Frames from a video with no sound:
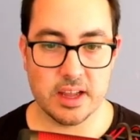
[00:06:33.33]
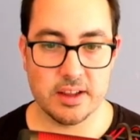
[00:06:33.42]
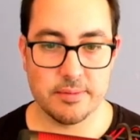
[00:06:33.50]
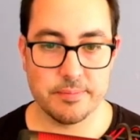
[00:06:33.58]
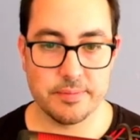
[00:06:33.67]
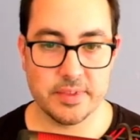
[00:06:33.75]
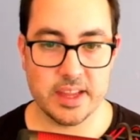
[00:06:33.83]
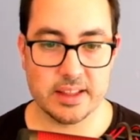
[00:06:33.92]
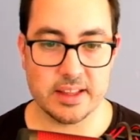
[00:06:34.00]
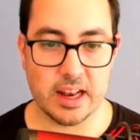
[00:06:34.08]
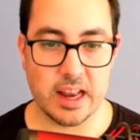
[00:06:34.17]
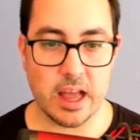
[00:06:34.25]
that
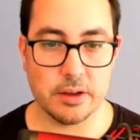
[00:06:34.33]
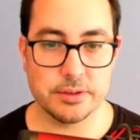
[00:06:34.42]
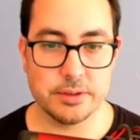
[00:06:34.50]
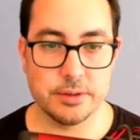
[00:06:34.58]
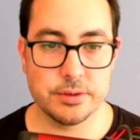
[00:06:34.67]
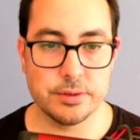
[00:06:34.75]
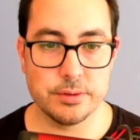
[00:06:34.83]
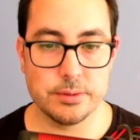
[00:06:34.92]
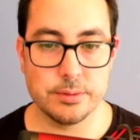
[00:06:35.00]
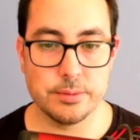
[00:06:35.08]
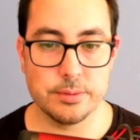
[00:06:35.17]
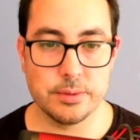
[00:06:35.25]
allows you to
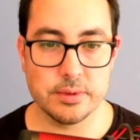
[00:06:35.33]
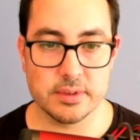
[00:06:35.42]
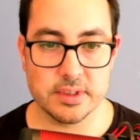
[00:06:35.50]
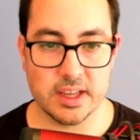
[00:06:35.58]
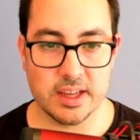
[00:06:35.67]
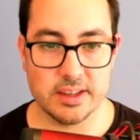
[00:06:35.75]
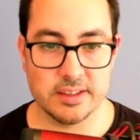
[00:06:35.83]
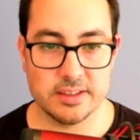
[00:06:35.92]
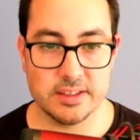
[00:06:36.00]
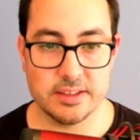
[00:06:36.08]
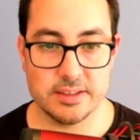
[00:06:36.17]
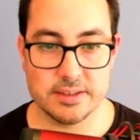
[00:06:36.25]
do
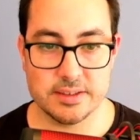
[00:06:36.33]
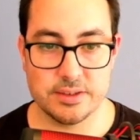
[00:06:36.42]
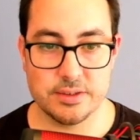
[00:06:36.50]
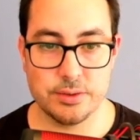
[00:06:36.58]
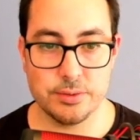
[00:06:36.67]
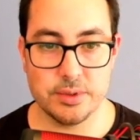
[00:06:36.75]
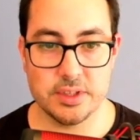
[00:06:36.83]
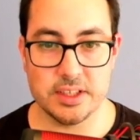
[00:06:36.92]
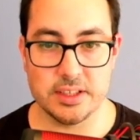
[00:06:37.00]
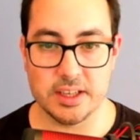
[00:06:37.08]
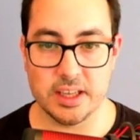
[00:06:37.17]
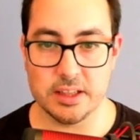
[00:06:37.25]
this 2D
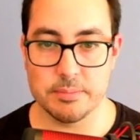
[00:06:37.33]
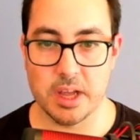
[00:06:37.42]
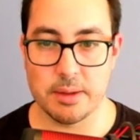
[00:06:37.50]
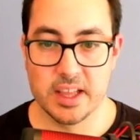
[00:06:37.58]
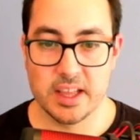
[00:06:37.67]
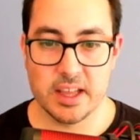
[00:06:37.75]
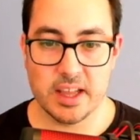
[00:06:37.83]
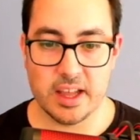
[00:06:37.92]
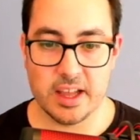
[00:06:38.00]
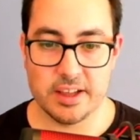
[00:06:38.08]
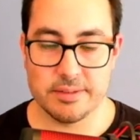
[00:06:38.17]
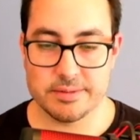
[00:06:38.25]
heat map
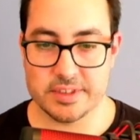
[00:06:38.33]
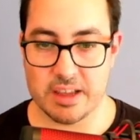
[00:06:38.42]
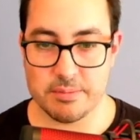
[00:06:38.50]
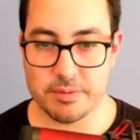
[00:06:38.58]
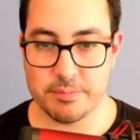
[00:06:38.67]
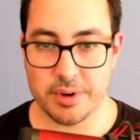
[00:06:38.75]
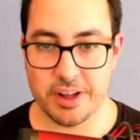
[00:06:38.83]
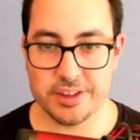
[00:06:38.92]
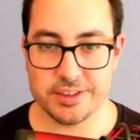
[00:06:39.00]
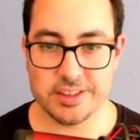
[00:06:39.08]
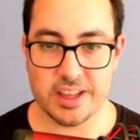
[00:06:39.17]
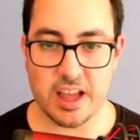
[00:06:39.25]
type of
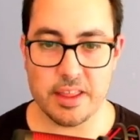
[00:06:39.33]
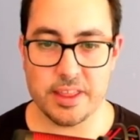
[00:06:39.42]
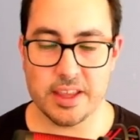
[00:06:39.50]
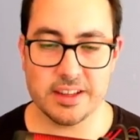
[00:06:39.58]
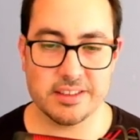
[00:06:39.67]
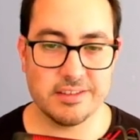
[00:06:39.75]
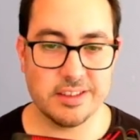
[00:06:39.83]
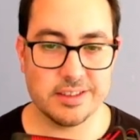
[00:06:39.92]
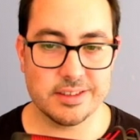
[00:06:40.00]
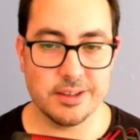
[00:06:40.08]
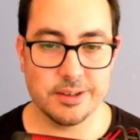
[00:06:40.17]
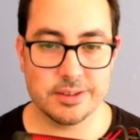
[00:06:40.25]
plot. I think this
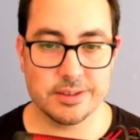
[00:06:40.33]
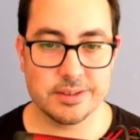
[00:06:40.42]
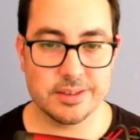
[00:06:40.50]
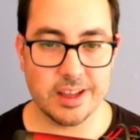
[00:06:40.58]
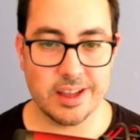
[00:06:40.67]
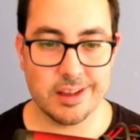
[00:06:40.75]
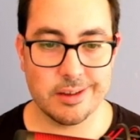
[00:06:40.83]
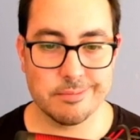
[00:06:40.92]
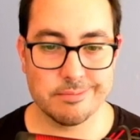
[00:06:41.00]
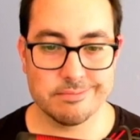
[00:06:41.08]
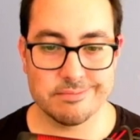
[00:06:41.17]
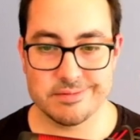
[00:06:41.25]
looks
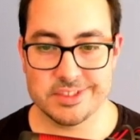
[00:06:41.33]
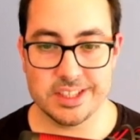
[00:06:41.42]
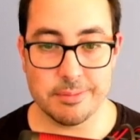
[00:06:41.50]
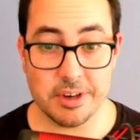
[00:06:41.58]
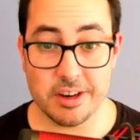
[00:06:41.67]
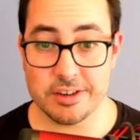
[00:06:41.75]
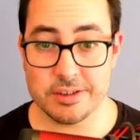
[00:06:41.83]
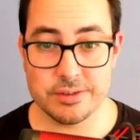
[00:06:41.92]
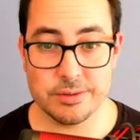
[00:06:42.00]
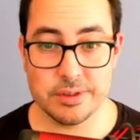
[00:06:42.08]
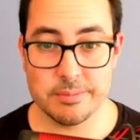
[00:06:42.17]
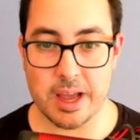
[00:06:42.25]
similar to the
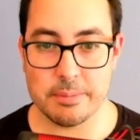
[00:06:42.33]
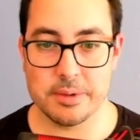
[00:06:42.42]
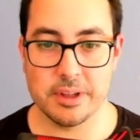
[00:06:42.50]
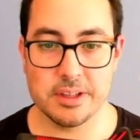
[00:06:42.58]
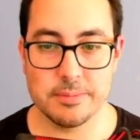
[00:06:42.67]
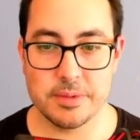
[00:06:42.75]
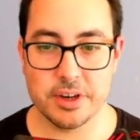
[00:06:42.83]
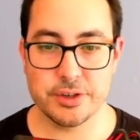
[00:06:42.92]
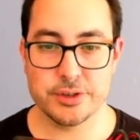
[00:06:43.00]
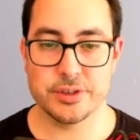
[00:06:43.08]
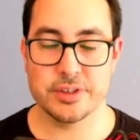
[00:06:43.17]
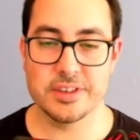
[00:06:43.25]
Matplotlib
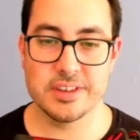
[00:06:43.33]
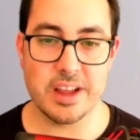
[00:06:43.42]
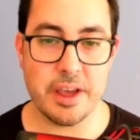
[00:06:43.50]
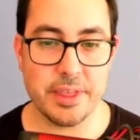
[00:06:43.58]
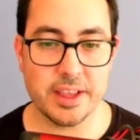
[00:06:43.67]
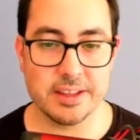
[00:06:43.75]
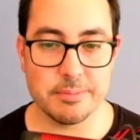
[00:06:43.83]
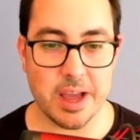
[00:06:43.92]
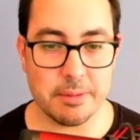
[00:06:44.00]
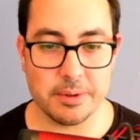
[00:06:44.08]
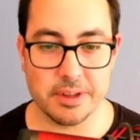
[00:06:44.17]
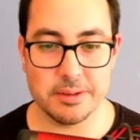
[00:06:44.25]
version. I think the
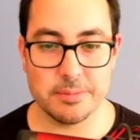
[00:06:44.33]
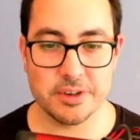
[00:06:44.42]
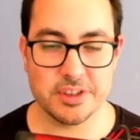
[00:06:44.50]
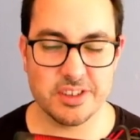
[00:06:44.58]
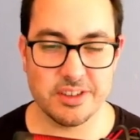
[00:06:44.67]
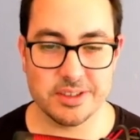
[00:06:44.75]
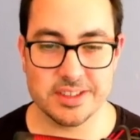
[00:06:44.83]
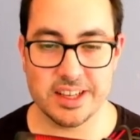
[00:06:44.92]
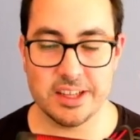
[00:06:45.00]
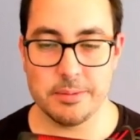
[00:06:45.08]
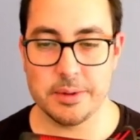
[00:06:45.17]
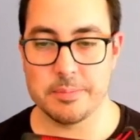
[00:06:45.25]
Matplotlib version looks a little
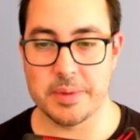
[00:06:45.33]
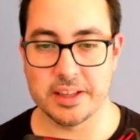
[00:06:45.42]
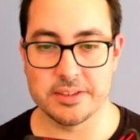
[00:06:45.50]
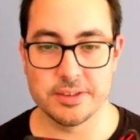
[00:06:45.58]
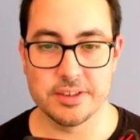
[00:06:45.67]
bit better,